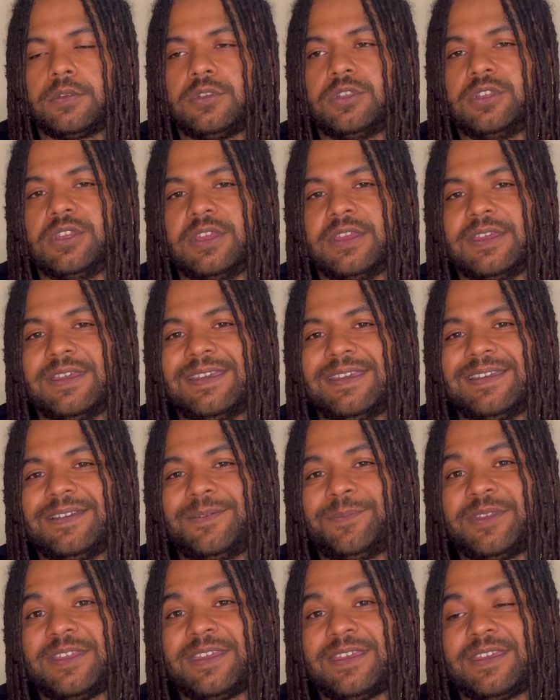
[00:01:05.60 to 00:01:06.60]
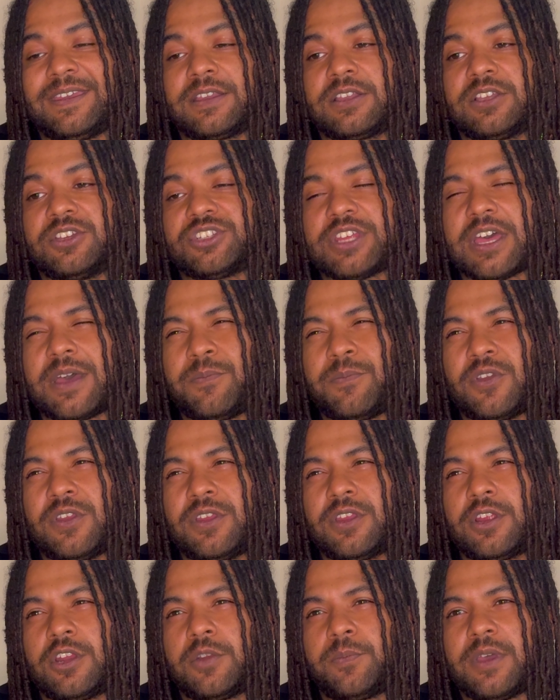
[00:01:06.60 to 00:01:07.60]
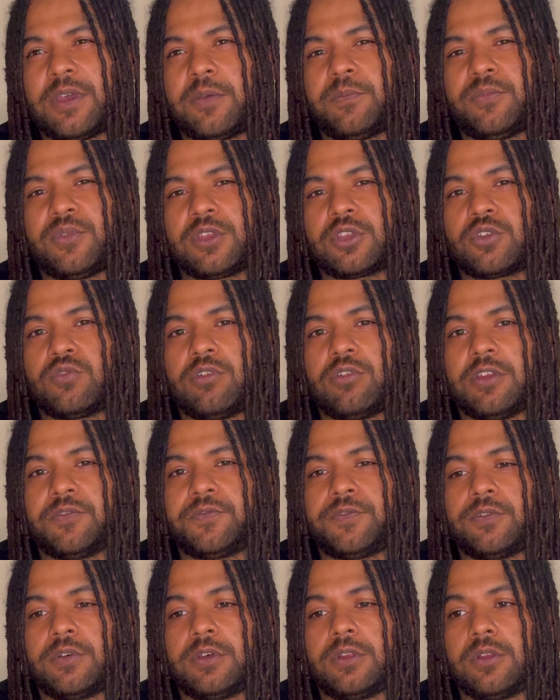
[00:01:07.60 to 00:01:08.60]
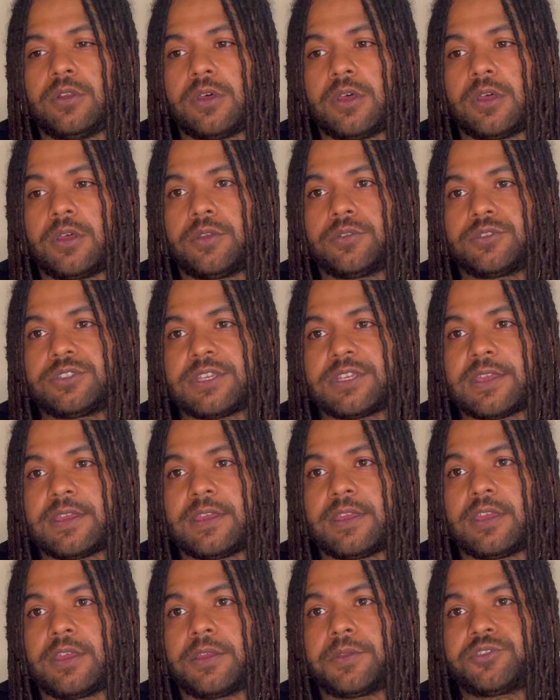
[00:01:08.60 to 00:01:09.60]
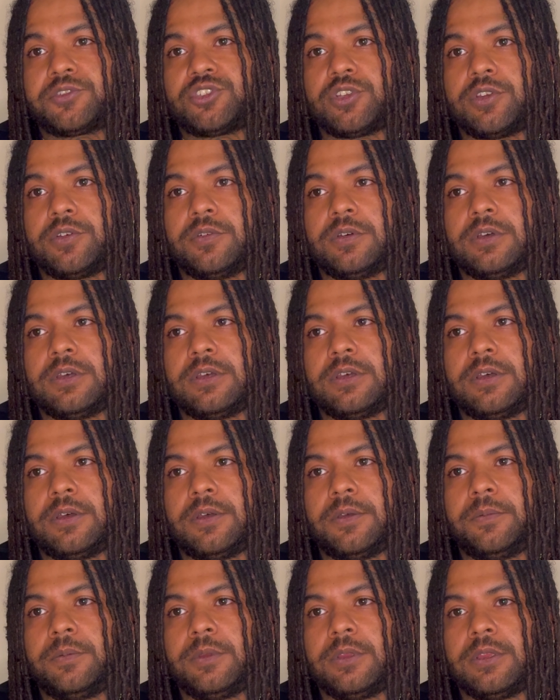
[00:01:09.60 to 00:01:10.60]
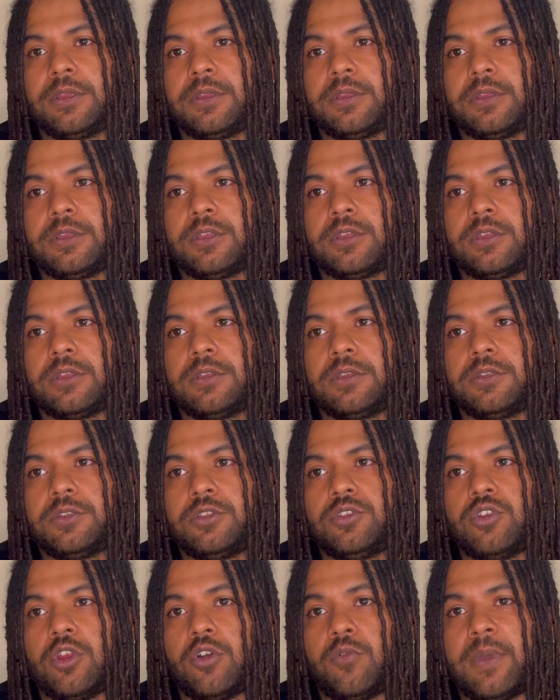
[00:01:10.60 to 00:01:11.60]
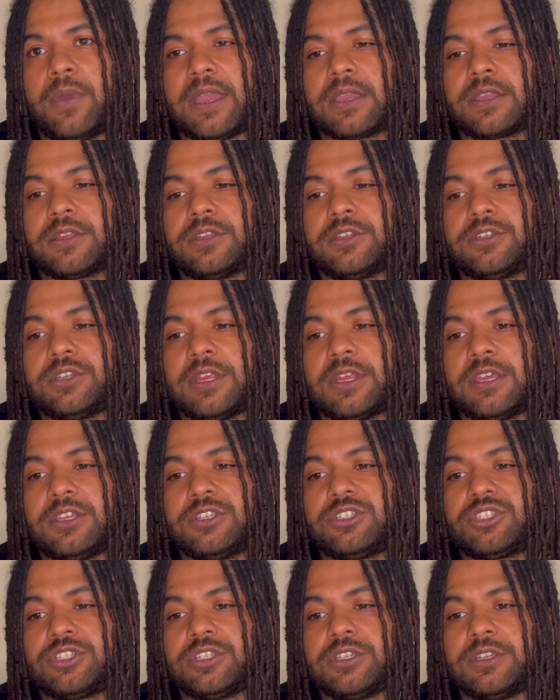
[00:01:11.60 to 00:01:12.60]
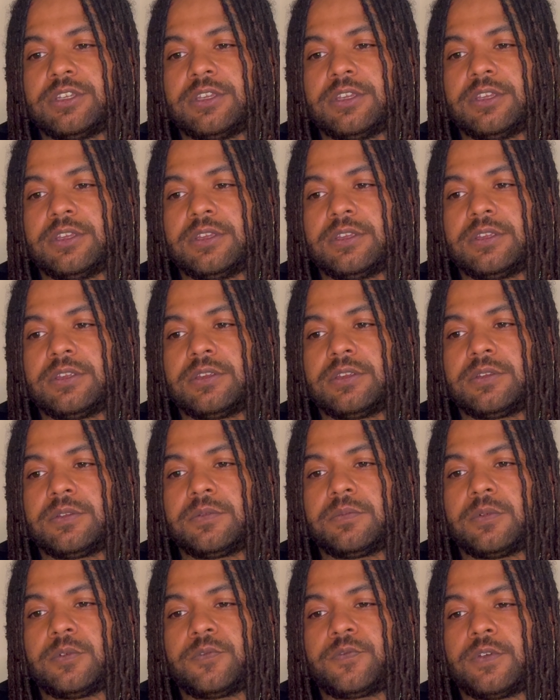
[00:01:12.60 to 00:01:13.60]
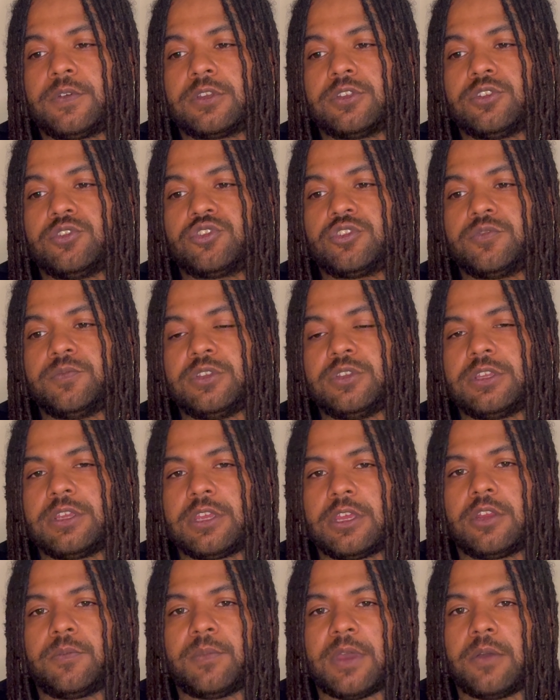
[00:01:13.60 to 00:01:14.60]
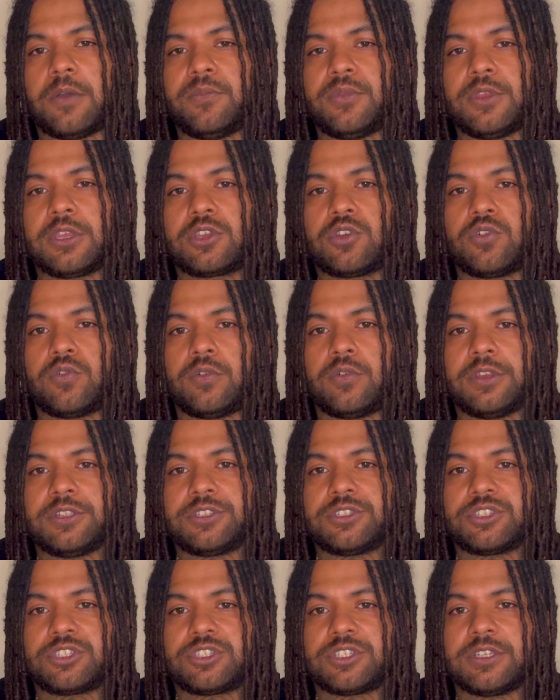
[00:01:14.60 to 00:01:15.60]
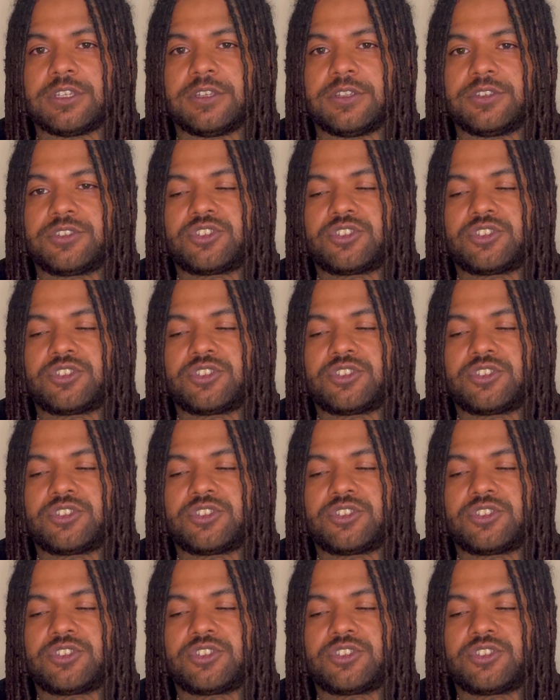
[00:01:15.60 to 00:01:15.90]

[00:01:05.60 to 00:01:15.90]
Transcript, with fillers: Yeah, man. Cause I've been hearing about Bitcoin for a long time. So, um, you know, back in the day, shit, motherfucker used to be hearing about Bitcoins and shit.